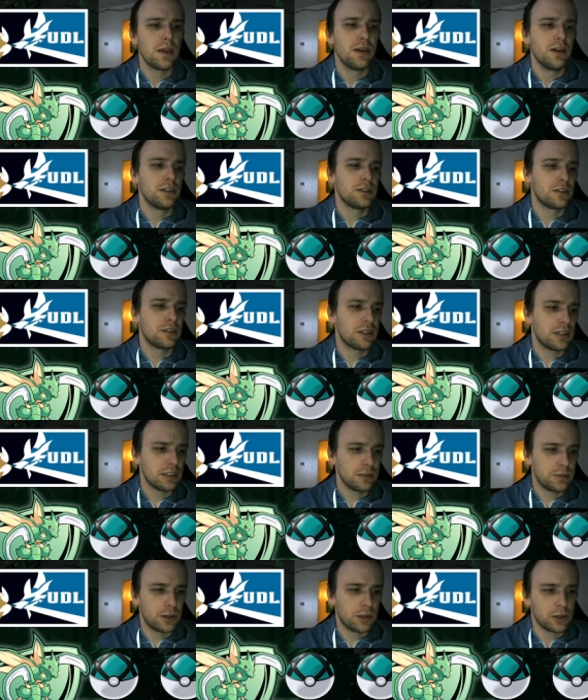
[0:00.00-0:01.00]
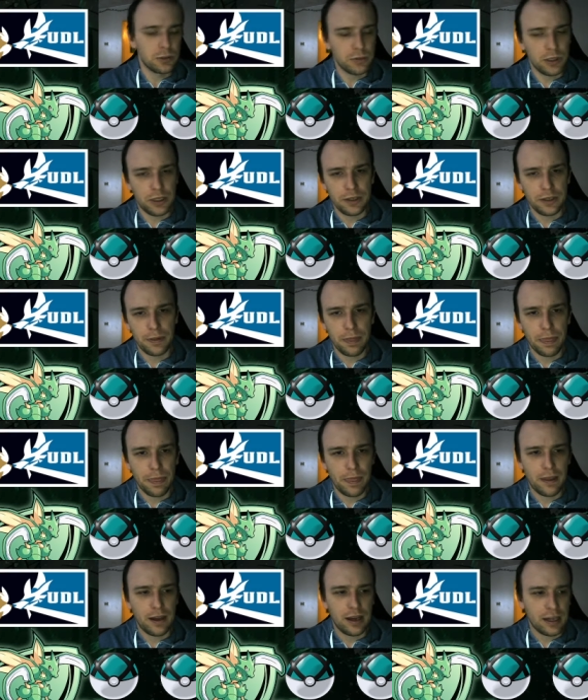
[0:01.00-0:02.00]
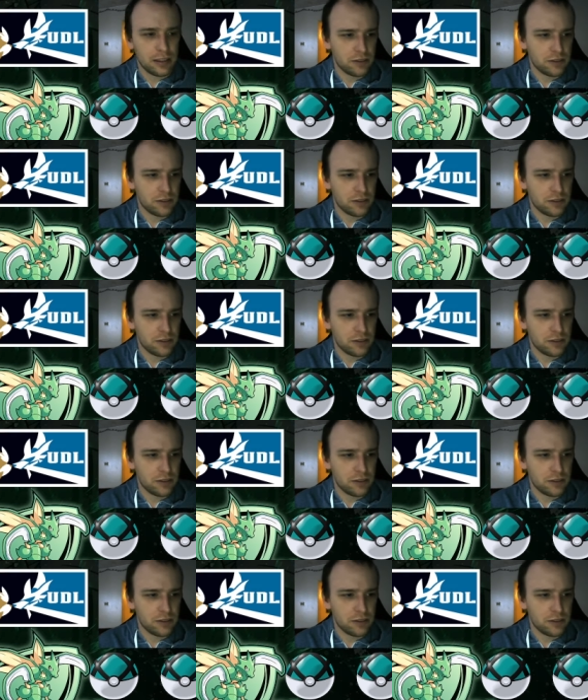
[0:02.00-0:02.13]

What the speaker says: So the next Pokemon I